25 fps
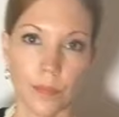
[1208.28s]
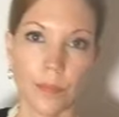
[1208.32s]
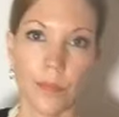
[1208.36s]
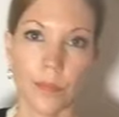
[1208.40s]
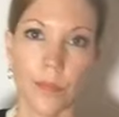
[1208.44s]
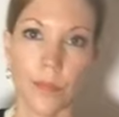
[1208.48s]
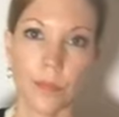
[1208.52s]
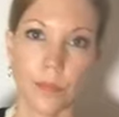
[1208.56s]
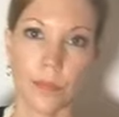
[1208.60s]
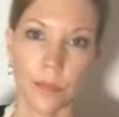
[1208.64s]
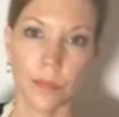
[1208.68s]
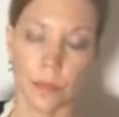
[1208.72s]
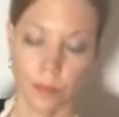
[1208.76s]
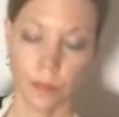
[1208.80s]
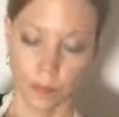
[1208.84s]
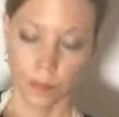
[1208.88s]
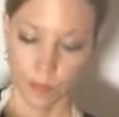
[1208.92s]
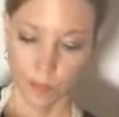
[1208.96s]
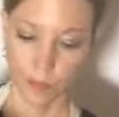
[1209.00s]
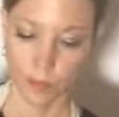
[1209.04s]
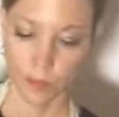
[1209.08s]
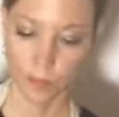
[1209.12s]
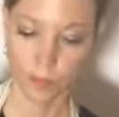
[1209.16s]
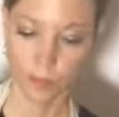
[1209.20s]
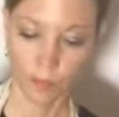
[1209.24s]
of one
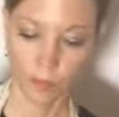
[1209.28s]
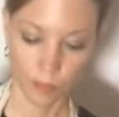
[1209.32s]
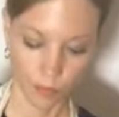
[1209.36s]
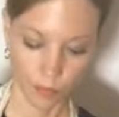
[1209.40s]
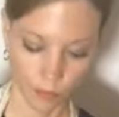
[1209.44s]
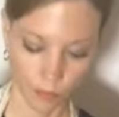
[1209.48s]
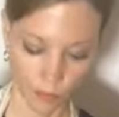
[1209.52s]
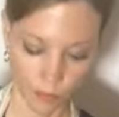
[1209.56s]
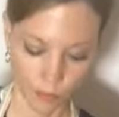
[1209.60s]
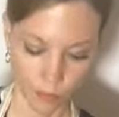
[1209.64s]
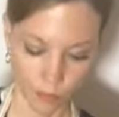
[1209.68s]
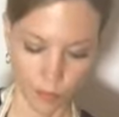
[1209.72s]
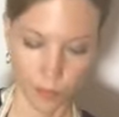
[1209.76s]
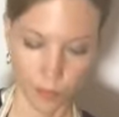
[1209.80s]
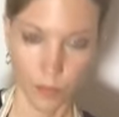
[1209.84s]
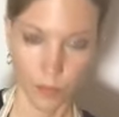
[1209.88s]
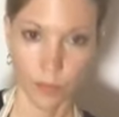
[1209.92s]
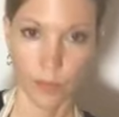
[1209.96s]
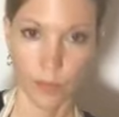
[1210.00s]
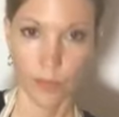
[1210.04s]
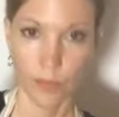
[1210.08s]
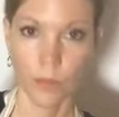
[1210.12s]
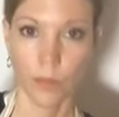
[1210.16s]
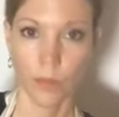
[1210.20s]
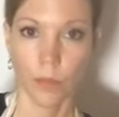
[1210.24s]
quarter
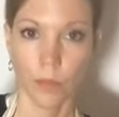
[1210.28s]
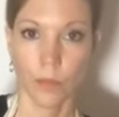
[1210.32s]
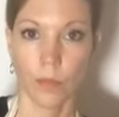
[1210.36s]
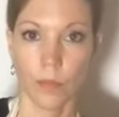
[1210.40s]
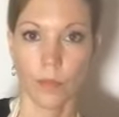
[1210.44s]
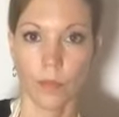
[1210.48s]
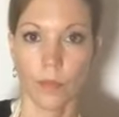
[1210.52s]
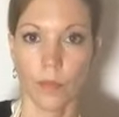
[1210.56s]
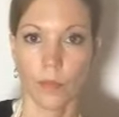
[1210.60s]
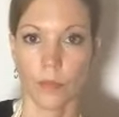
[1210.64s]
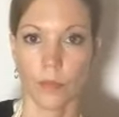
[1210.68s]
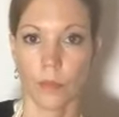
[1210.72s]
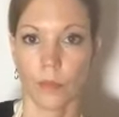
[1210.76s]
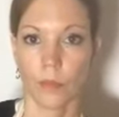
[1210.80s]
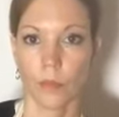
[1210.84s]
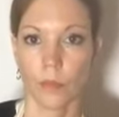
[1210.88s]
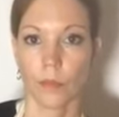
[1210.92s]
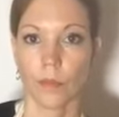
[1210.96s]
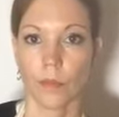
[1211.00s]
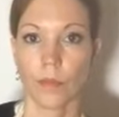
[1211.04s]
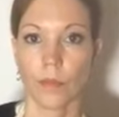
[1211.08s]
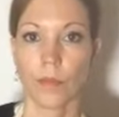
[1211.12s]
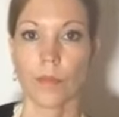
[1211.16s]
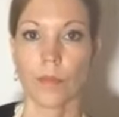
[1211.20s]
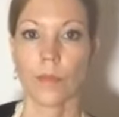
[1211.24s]
teaspoon is one
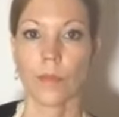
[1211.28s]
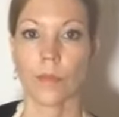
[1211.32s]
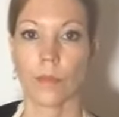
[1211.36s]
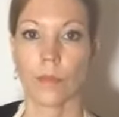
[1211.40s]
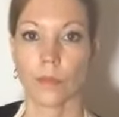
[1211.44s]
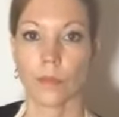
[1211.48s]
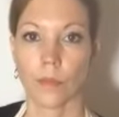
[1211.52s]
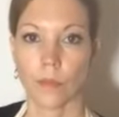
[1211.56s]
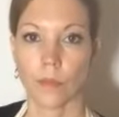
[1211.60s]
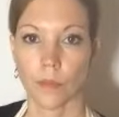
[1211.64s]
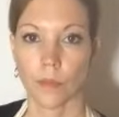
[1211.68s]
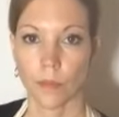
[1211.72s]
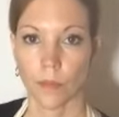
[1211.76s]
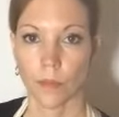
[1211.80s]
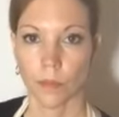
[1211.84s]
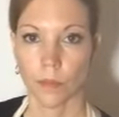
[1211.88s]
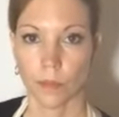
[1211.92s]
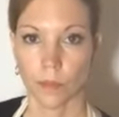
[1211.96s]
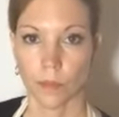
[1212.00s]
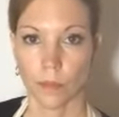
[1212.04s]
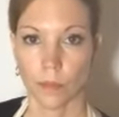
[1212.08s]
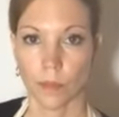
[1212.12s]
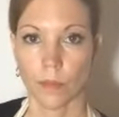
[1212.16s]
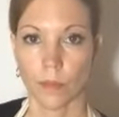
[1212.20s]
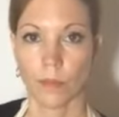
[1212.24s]
eighth. So if you
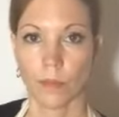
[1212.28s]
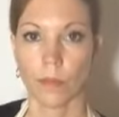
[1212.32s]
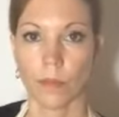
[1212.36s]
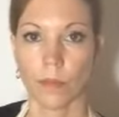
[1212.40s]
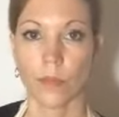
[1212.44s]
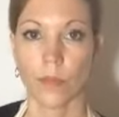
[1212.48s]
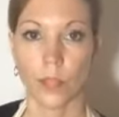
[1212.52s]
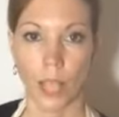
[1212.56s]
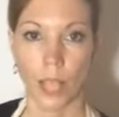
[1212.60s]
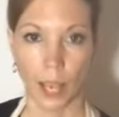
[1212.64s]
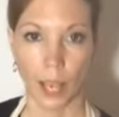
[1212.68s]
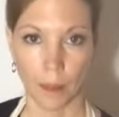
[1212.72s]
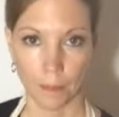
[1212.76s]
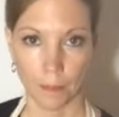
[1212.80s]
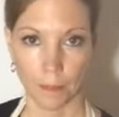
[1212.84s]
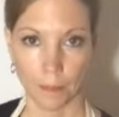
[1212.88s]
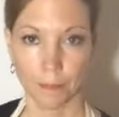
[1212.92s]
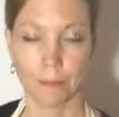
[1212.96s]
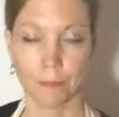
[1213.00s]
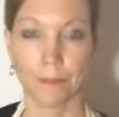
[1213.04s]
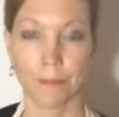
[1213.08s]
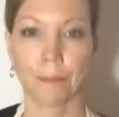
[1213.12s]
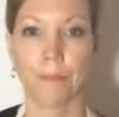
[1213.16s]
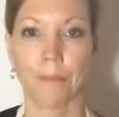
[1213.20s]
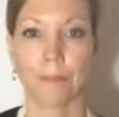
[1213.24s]
only have your little
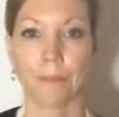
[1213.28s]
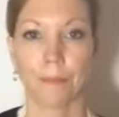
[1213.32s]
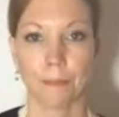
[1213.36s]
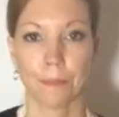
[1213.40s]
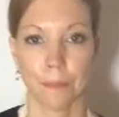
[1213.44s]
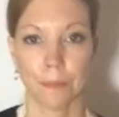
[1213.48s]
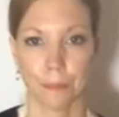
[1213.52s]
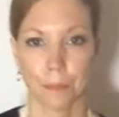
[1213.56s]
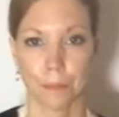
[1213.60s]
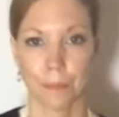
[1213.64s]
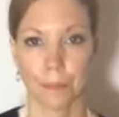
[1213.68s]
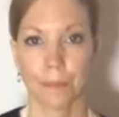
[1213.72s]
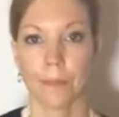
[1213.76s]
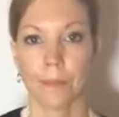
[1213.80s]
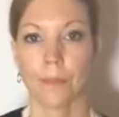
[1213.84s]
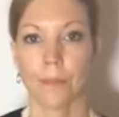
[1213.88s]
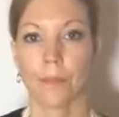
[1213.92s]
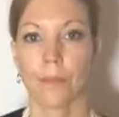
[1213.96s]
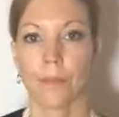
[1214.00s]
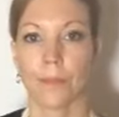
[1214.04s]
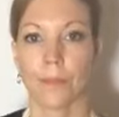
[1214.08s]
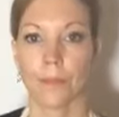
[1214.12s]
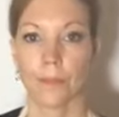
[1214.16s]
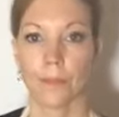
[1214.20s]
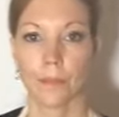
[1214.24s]
quarter teaspoon,
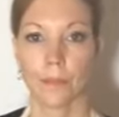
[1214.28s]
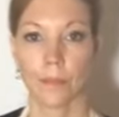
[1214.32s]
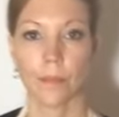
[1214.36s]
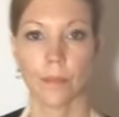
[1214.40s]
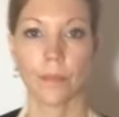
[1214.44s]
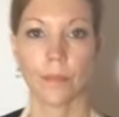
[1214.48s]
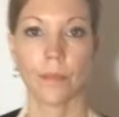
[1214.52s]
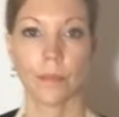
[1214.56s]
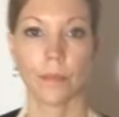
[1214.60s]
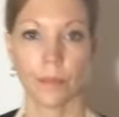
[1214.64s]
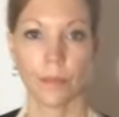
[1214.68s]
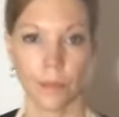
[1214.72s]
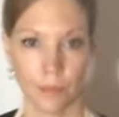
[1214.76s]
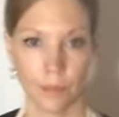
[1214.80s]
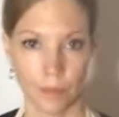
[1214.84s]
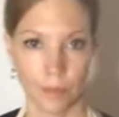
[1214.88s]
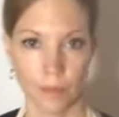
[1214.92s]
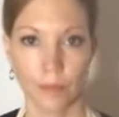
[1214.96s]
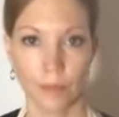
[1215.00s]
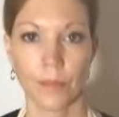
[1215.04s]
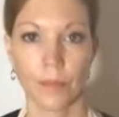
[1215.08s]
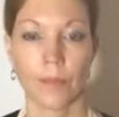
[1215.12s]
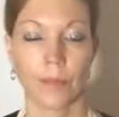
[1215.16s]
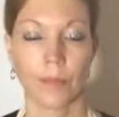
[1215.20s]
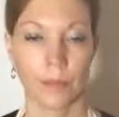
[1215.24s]
okay, you guys are
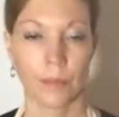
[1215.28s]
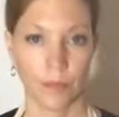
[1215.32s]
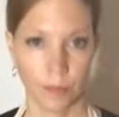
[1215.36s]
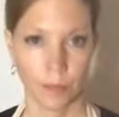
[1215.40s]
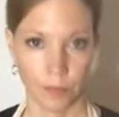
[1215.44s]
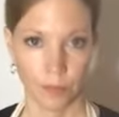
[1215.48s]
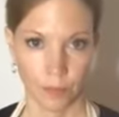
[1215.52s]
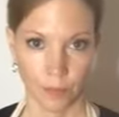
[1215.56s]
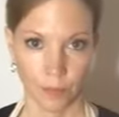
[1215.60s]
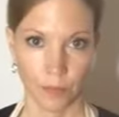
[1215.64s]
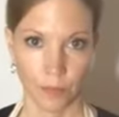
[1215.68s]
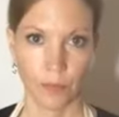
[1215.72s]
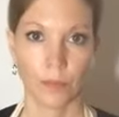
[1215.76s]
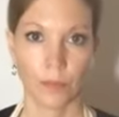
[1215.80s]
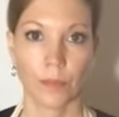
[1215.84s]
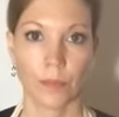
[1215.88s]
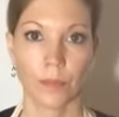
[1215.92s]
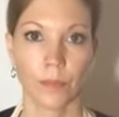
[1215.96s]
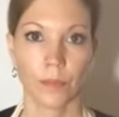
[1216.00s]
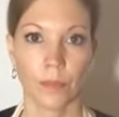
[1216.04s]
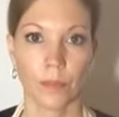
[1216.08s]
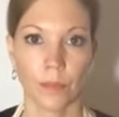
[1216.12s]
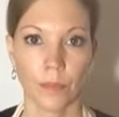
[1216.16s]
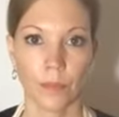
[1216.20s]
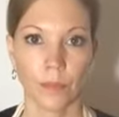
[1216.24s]
going to do that like
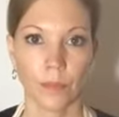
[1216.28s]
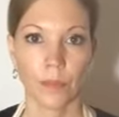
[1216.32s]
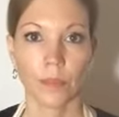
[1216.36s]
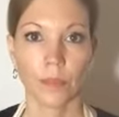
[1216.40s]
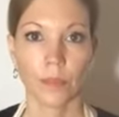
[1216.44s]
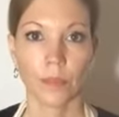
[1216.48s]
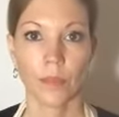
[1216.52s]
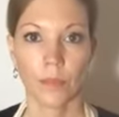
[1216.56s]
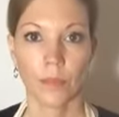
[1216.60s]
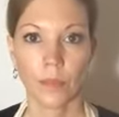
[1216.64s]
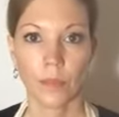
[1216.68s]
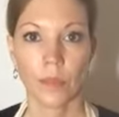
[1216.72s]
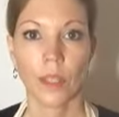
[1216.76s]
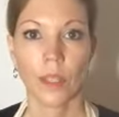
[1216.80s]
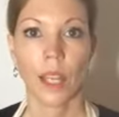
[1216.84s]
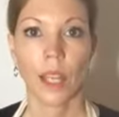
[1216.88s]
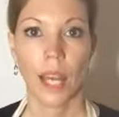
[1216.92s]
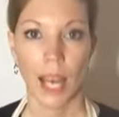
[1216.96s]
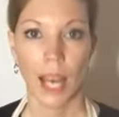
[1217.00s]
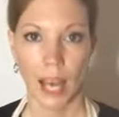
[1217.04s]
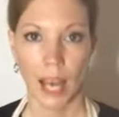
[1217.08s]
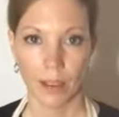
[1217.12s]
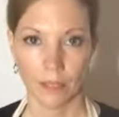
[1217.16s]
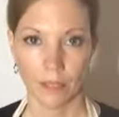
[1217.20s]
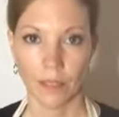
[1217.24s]
half of
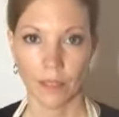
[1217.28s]
that.